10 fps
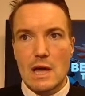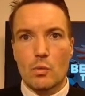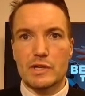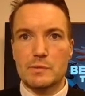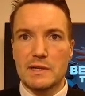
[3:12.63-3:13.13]

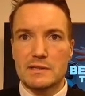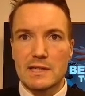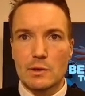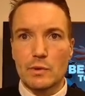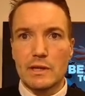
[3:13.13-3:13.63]
which means
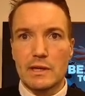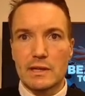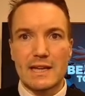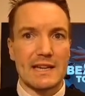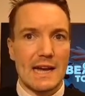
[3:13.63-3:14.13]
that we
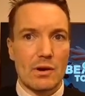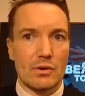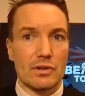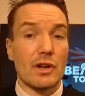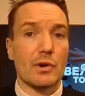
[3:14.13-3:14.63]
can
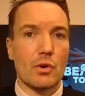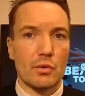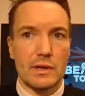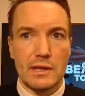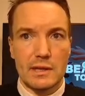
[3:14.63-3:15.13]
now not
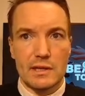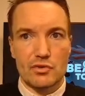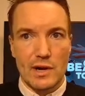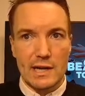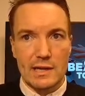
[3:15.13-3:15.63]
only
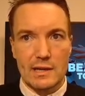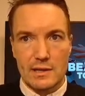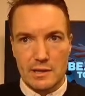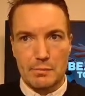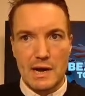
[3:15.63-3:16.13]

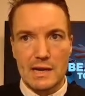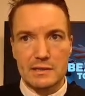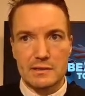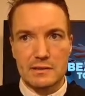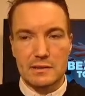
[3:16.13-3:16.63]
track the
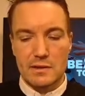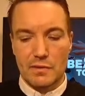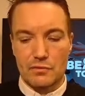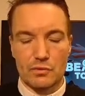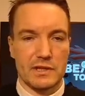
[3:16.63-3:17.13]
past
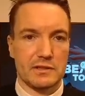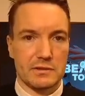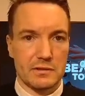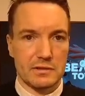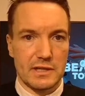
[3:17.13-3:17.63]
through
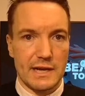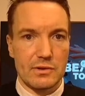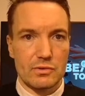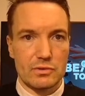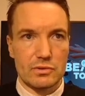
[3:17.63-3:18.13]
digital
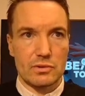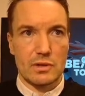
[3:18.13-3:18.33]
shadows